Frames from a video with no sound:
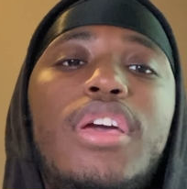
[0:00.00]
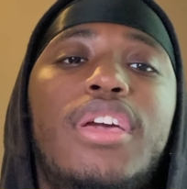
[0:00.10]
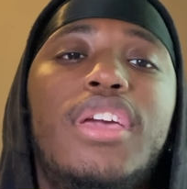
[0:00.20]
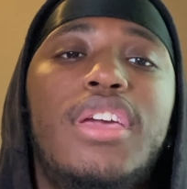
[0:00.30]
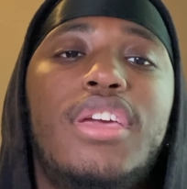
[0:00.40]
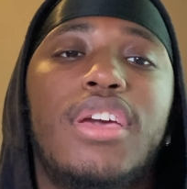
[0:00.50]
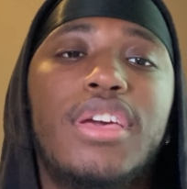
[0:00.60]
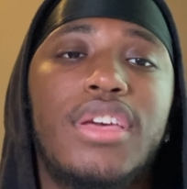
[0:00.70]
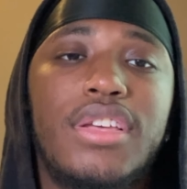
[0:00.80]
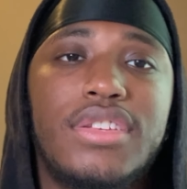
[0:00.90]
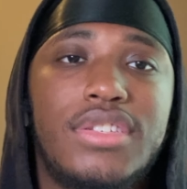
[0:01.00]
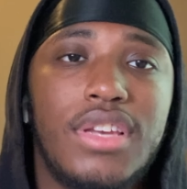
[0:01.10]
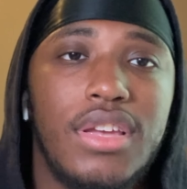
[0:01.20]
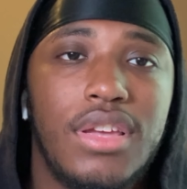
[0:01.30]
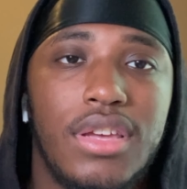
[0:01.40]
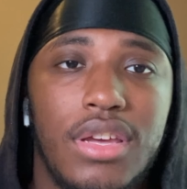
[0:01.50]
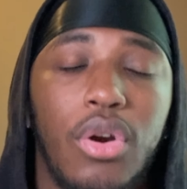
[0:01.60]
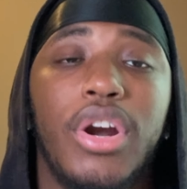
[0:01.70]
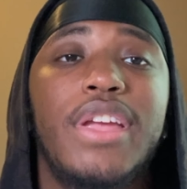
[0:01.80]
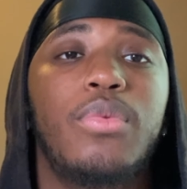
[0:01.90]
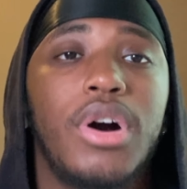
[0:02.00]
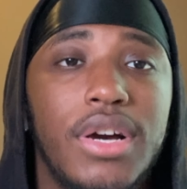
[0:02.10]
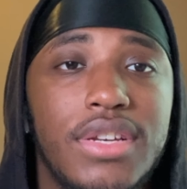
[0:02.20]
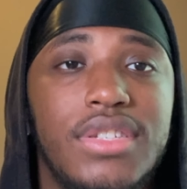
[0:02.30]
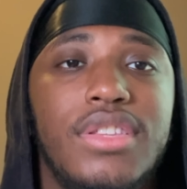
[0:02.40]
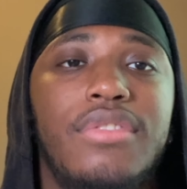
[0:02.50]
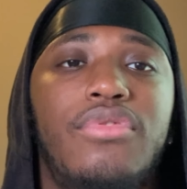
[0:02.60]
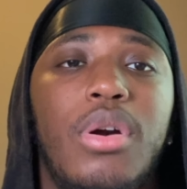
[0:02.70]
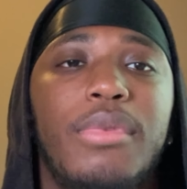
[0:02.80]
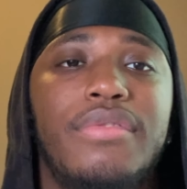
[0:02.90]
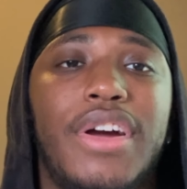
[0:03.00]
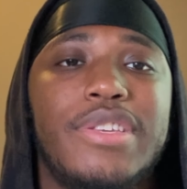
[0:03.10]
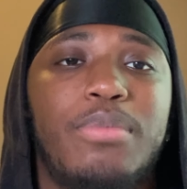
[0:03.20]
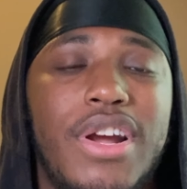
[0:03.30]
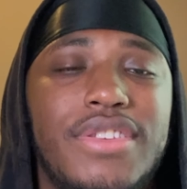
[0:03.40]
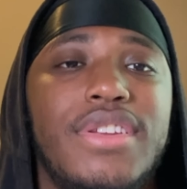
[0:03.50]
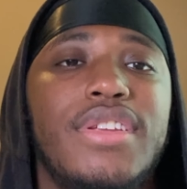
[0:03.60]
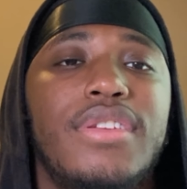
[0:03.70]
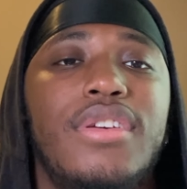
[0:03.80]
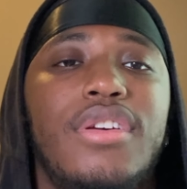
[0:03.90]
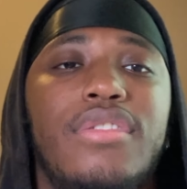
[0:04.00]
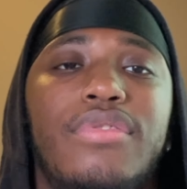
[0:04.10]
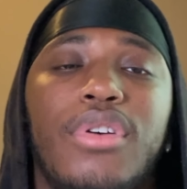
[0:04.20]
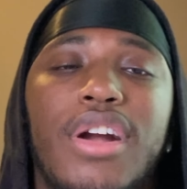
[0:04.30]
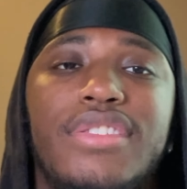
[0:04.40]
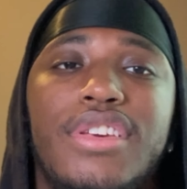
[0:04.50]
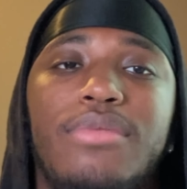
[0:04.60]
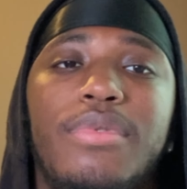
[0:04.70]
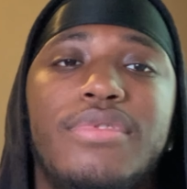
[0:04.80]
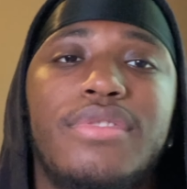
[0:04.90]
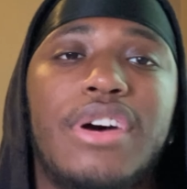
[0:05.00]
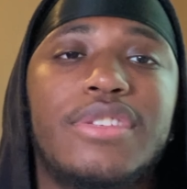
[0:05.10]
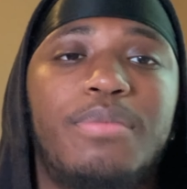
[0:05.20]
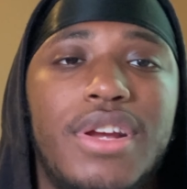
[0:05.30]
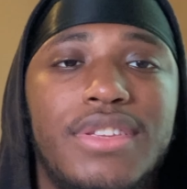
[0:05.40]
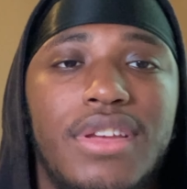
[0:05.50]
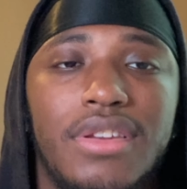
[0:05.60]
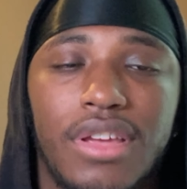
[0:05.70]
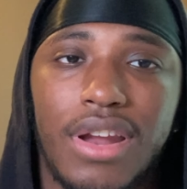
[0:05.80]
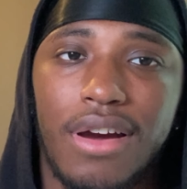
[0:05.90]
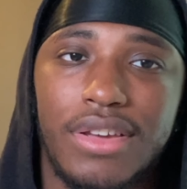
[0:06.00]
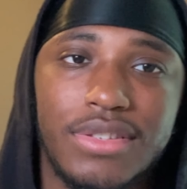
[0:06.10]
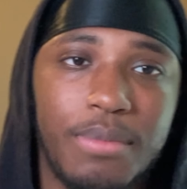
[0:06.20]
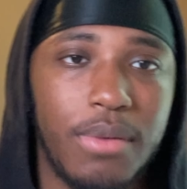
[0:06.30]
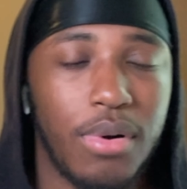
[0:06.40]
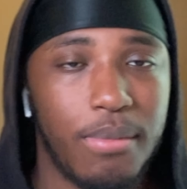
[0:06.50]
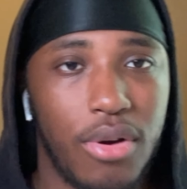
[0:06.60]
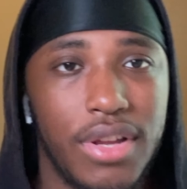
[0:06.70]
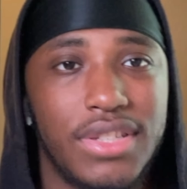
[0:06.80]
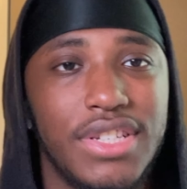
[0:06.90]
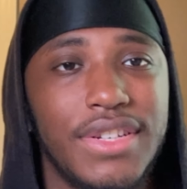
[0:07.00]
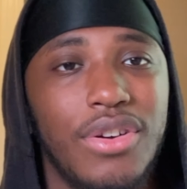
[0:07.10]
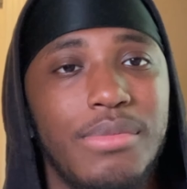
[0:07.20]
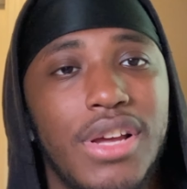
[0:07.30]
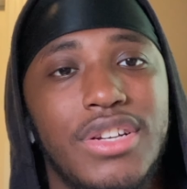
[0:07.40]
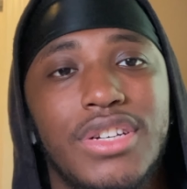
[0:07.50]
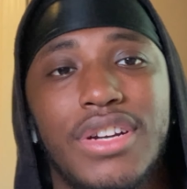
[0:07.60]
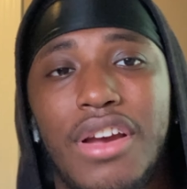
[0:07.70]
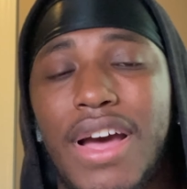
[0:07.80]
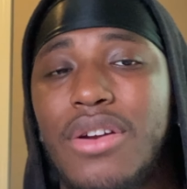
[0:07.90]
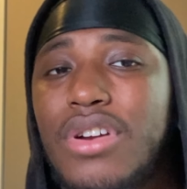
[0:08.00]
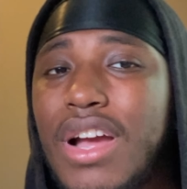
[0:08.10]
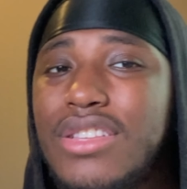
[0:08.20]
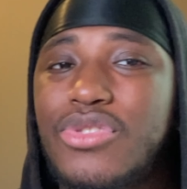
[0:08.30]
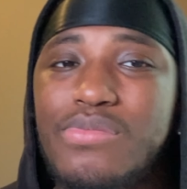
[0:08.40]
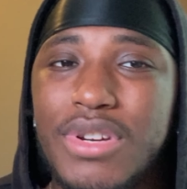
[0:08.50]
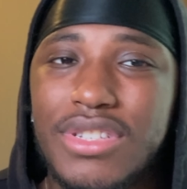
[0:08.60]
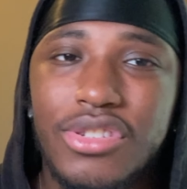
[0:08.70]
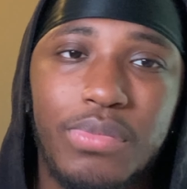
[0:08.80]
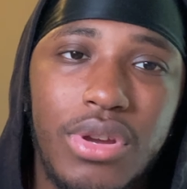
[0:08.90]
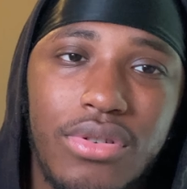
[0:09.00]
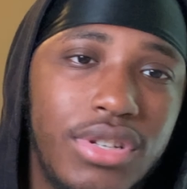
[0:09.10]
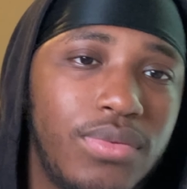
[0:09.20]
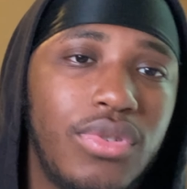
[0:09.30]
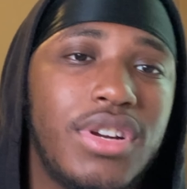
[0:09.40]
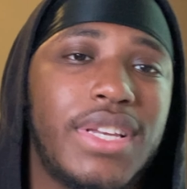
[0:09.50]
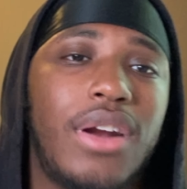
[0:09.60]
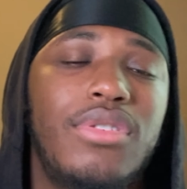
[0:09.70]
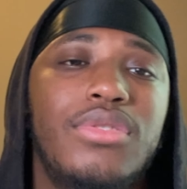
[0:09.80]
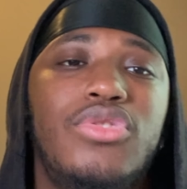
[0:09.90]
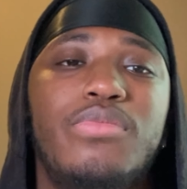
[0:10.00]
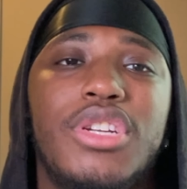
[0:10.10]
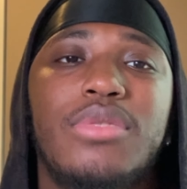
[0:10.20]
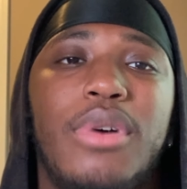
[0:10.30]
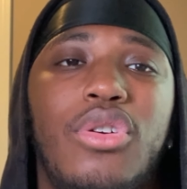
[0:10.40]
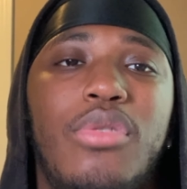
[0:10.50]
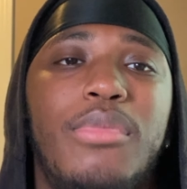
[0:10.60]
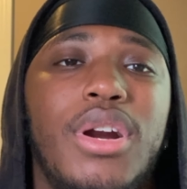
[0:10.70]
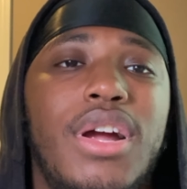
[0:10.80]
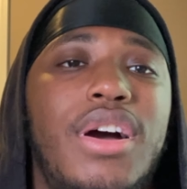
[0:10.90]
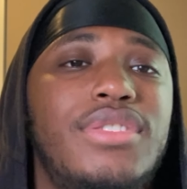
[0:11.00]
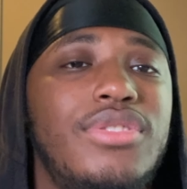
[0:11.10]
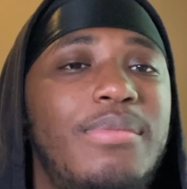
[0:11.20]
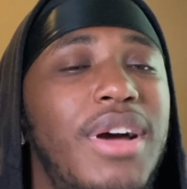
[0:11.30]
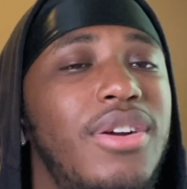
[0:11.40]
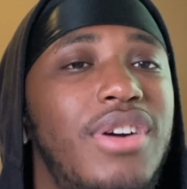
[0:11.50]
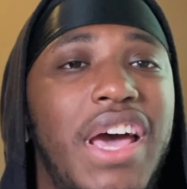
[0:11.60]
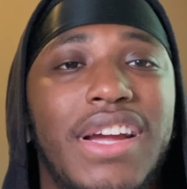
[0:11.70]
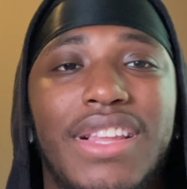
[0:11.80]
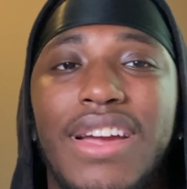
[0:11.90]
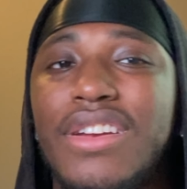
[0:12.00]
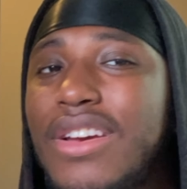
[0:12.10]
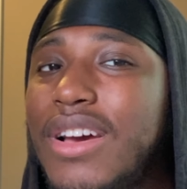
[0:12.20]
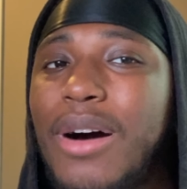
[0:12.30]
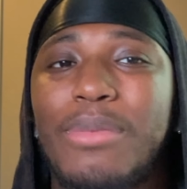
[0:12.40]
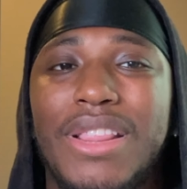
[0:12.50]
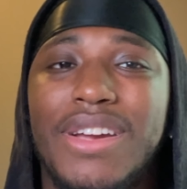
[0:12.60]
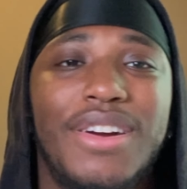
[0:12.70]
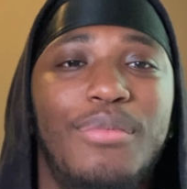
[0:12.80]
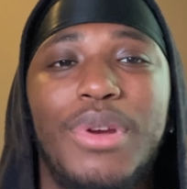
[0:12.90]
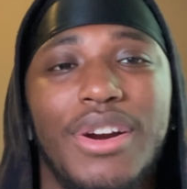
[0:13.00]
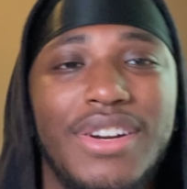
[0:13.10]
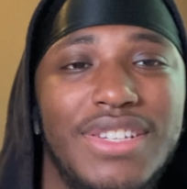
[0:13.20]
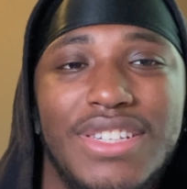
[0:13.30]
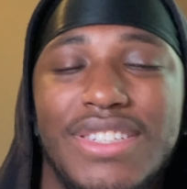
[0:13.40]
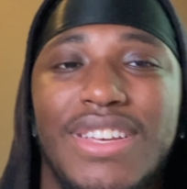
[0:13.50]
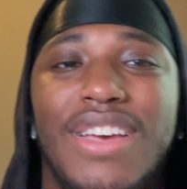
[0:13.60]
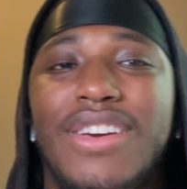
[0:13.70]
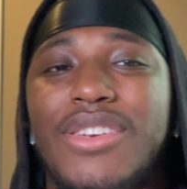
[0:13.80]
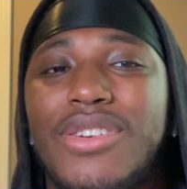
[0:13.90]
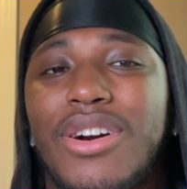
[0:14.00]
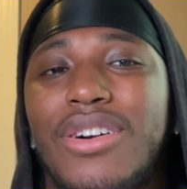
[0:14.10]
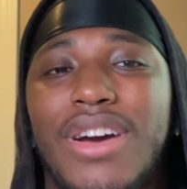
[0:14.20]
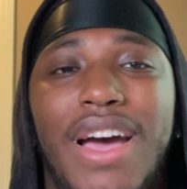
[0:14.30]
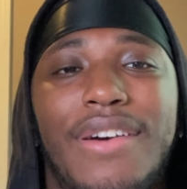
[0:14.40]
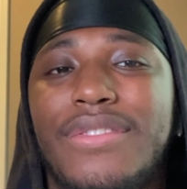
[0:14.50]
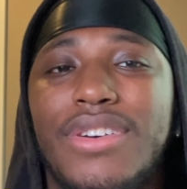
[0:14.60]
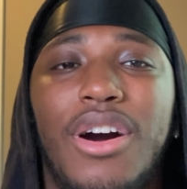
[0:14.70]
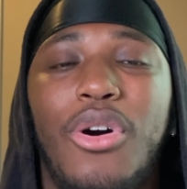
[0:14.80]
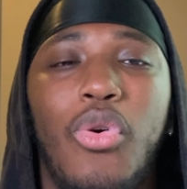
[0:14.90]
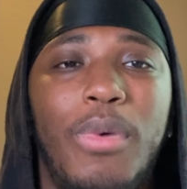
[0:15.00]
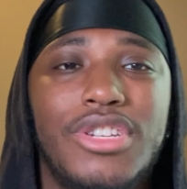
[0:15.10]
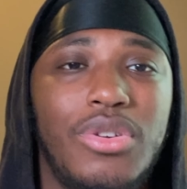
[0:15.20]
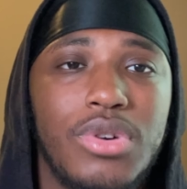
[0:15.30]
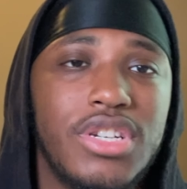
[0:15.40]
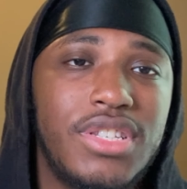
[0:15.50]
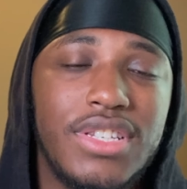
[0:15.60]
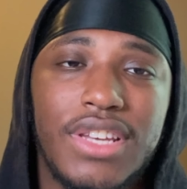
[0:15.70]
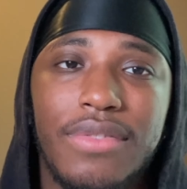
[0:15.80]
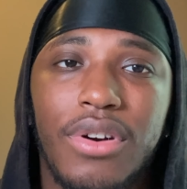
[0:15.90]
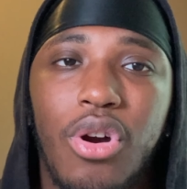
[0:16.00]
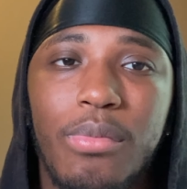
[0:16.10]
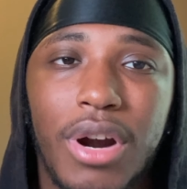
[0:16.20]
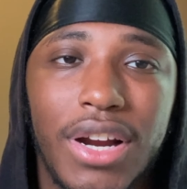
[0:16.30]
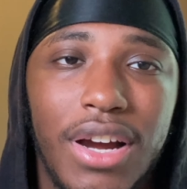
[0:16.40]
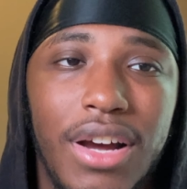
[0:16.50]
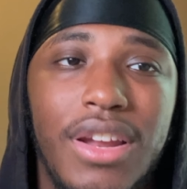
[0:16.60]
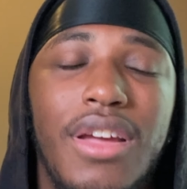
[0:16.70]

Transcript: He is or he was the former vice president for our team. He was the vice president, and now he's been promoted to general manager. Now, I don't got too much to speak on this for because I don't know too much about Omar Khan, so I'm not going to act like I'm about to come here and just, you know, have a whole bunch of words to say for Omar Khan.